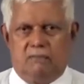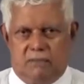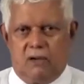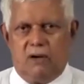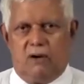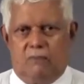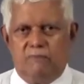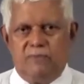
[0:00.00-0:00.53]

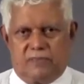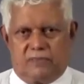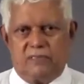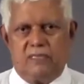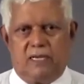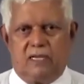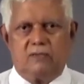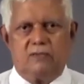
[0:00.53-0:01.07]

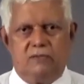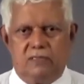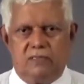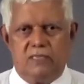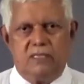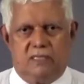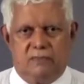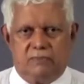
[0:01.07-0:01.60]
obviously I couldn't
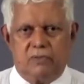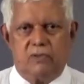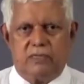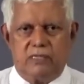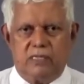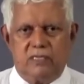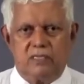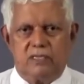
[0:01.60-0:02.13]
eat the
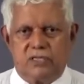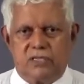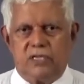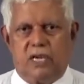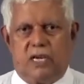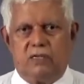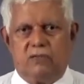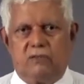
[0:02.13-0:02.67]
proteins. She
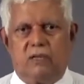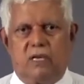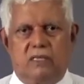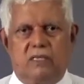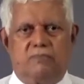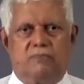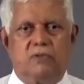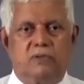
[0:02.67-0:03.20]
had to get the
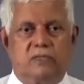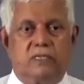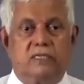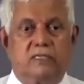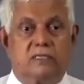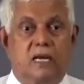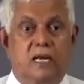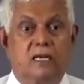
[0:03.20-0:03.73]

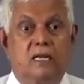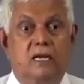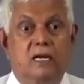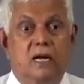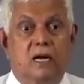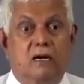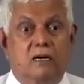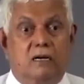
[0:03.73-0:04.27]
proteins, and
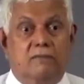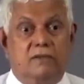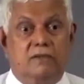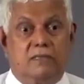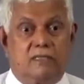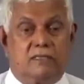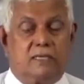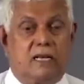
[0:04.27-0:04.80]
with
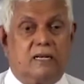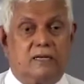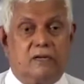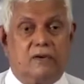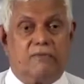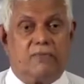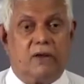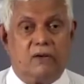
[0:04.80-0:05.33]
a salary of
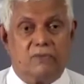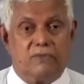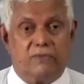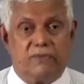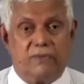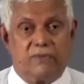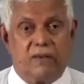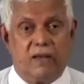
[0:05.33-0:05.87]

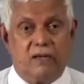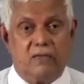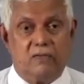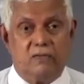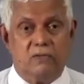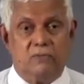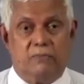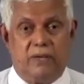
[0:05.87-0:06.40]
1,600
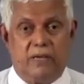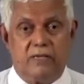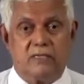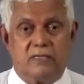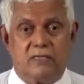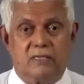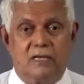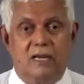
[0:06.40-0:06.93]

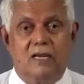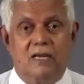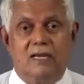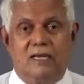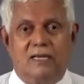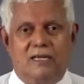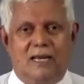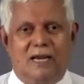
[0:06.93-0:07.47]
rupees
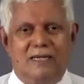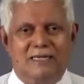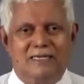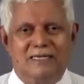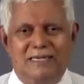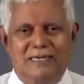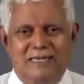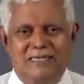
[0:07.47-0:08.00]
in
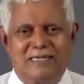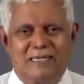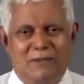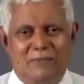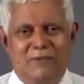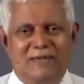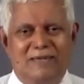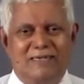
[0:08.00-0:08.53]

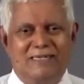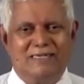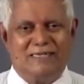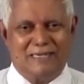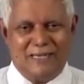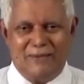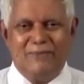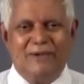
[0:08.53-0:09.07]

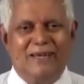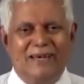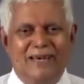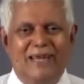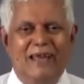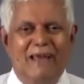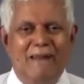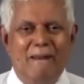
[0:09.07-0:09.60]
1977,
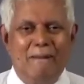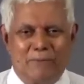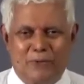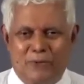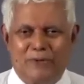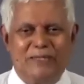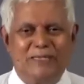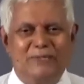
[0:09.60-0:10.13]

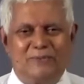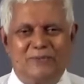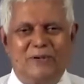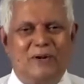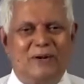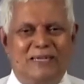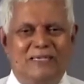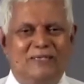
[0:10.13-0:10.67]
proteins were
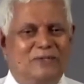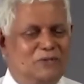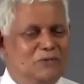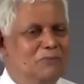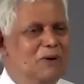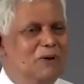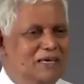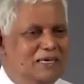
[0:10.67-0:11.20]
not easy to
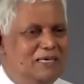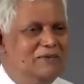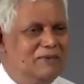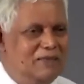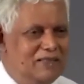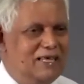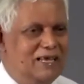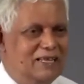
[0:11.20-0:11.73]
buy
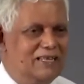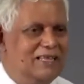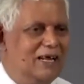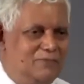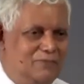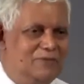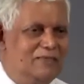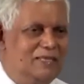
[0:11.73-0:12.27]
even then.
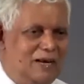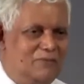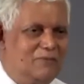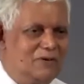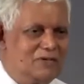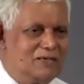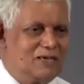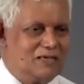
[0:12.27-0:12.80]
That
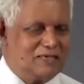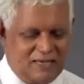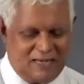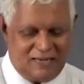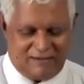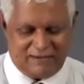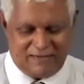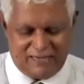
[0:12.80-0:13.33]
was our
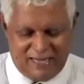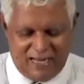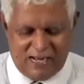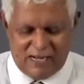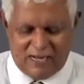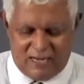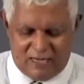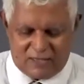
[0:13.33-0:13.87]
salary.
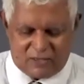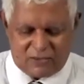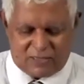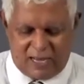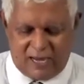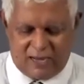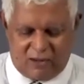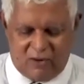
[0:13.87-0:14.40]
So
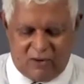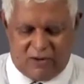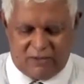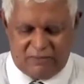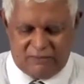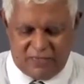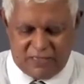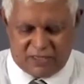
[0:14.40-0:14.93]
thank God
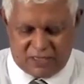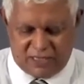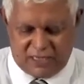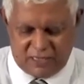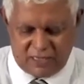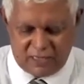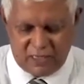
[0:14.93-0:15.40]
we changed